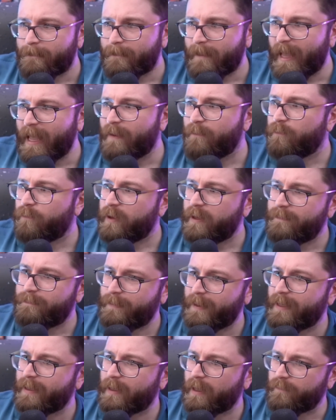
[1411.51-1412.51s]
every
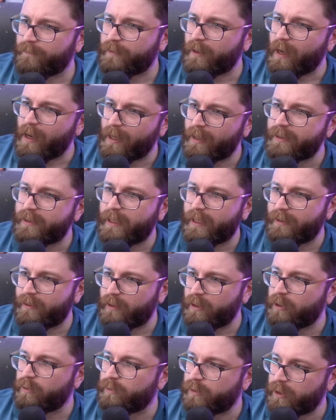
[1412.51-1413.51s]
bit of content that
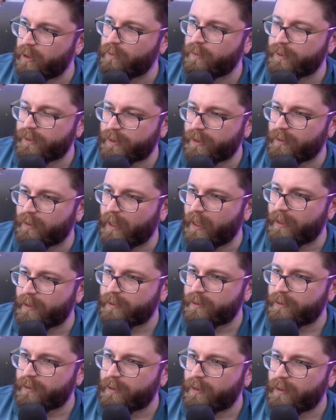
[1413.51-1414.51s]
you do in
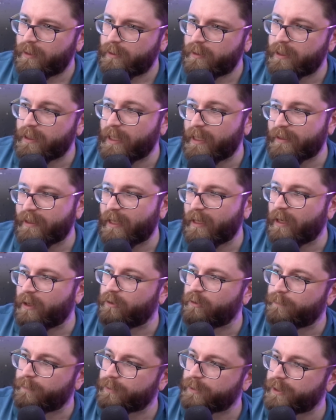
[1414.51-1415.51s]
Celeste to get that
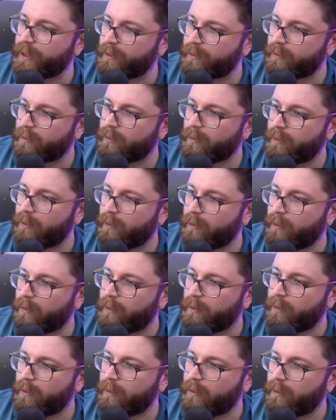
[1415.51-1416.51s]
100%
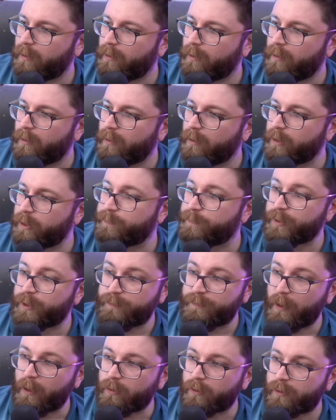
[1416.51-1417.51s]
is
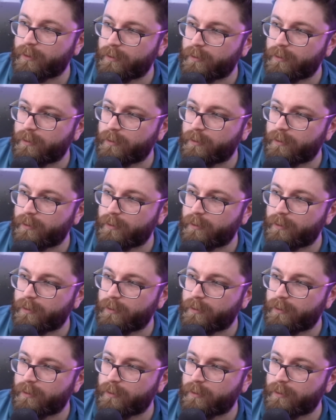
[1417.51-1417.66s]
bespoke.